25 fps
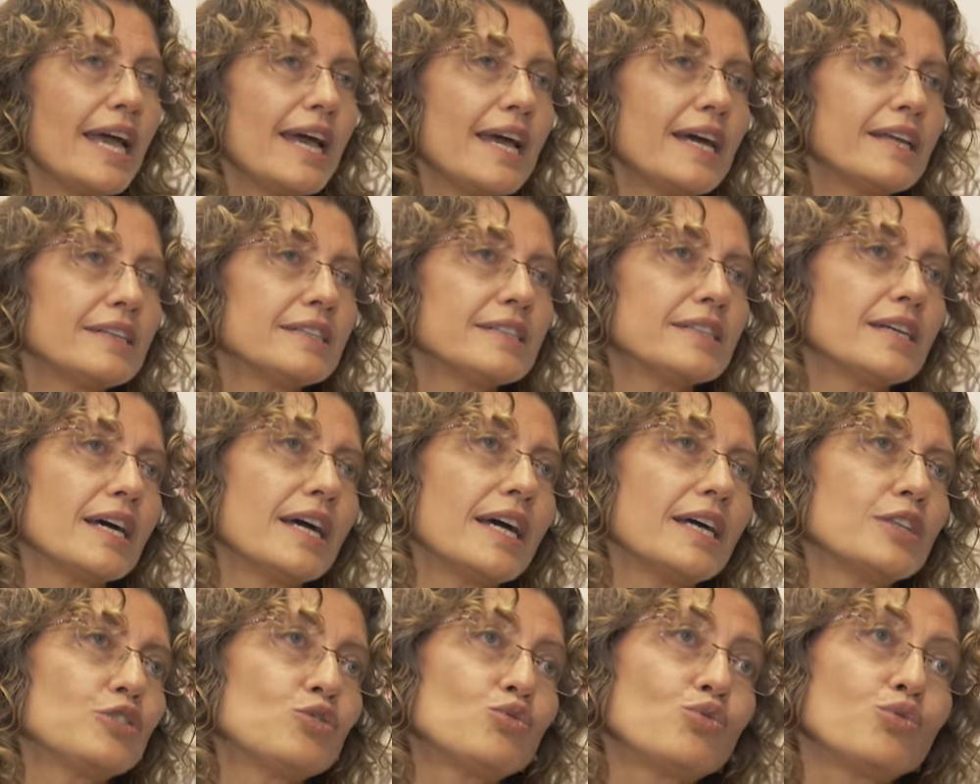and
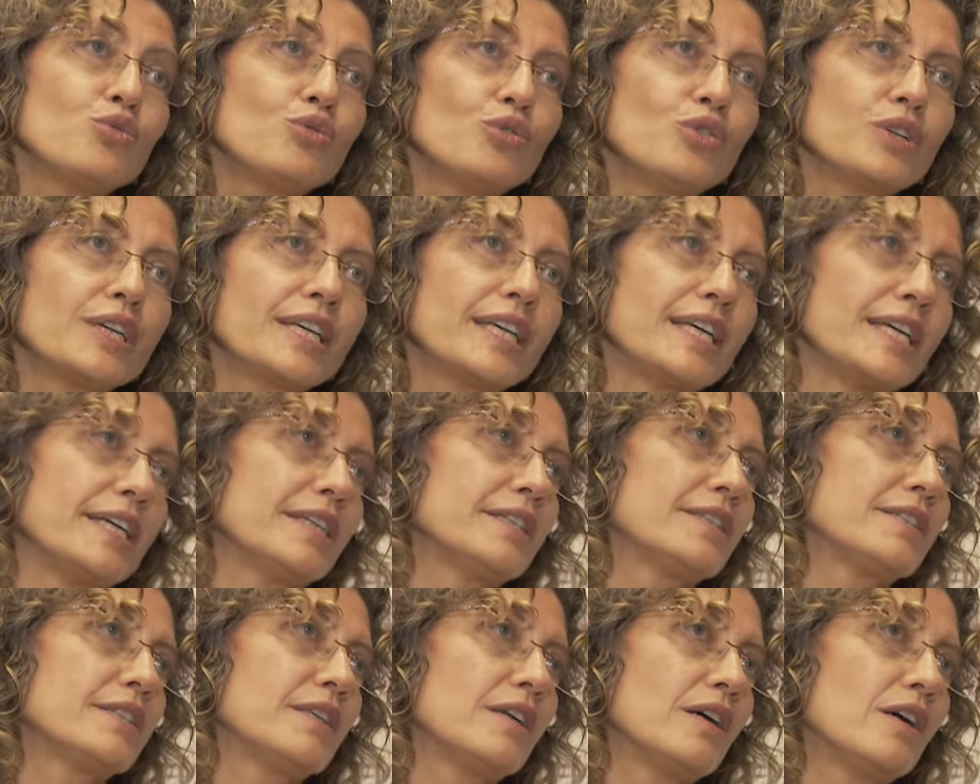a
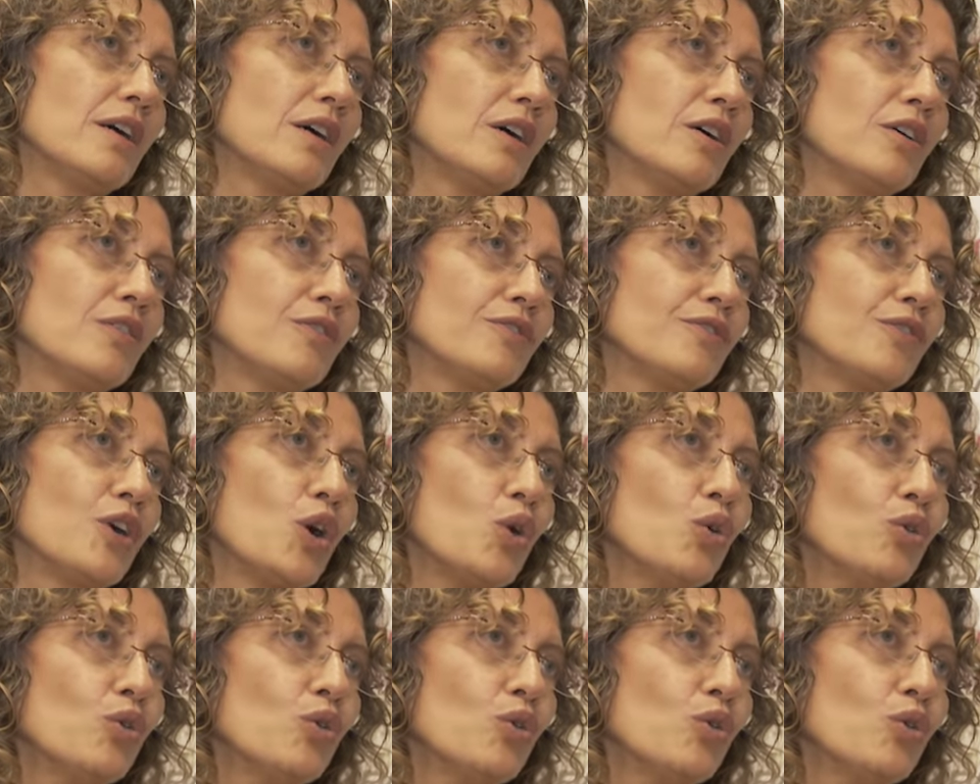toolkit of